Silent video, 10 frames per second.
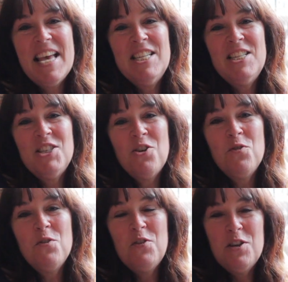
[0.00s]
the end
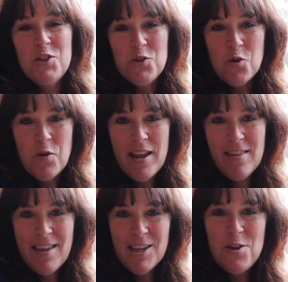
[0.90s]
of the first
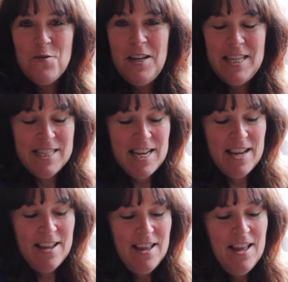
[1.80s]
story. Thank you for
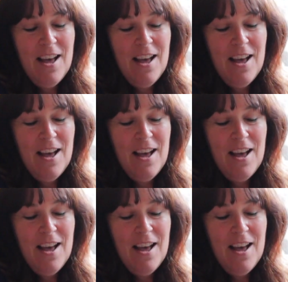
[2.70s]
listening.